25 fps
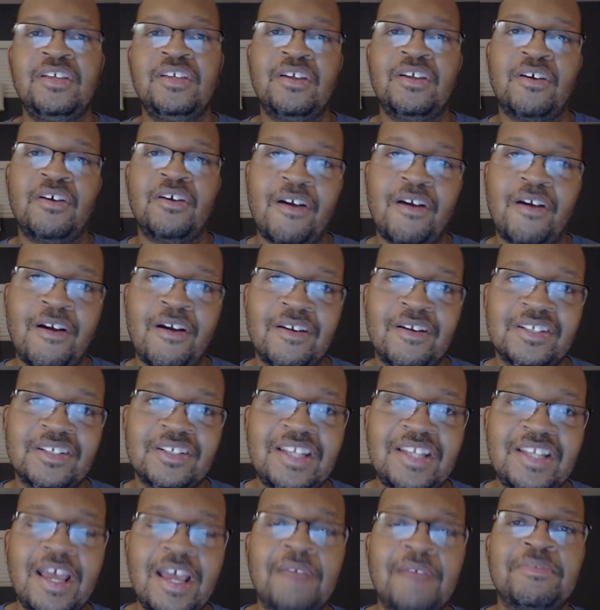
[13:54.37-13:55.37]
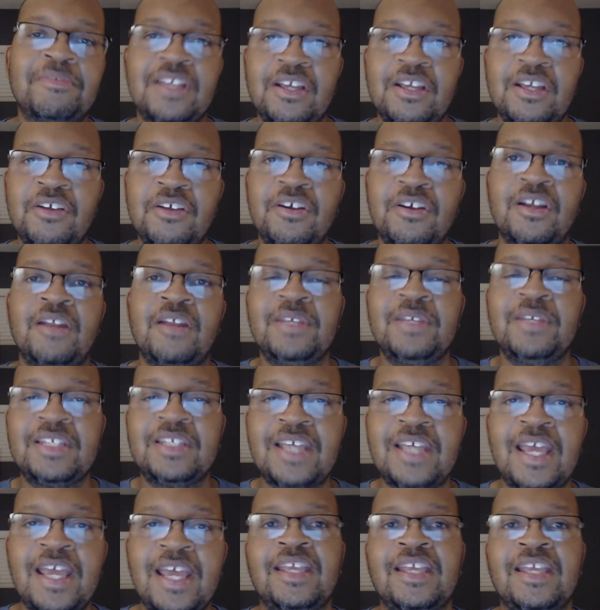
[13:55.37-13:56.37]
are steps that you're going to be
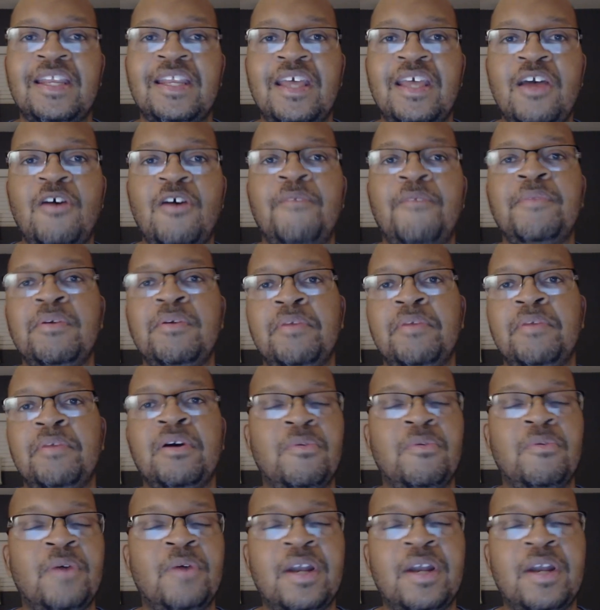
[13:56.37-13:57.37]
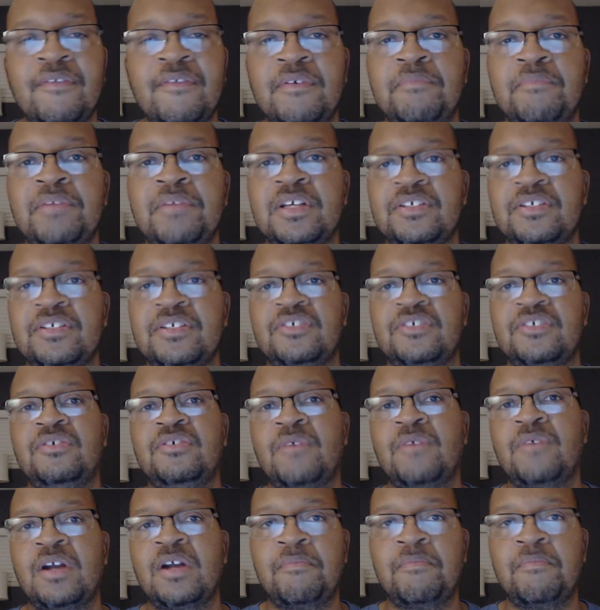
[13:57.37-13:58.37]
taking to help you build whatever business
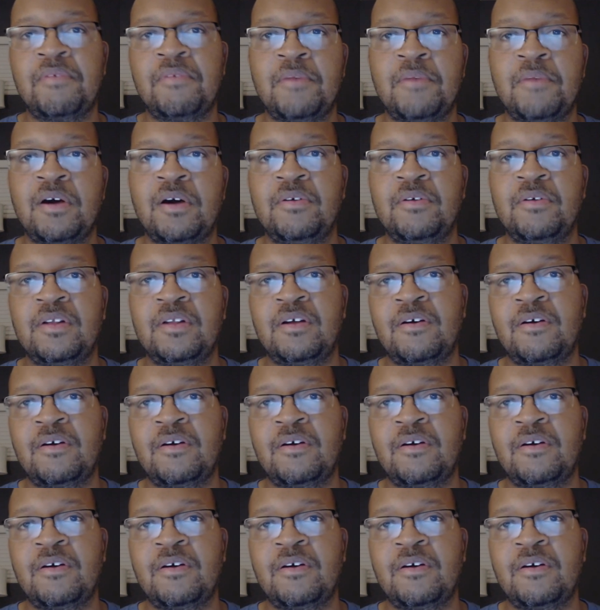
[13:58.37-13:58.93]
you want to promote.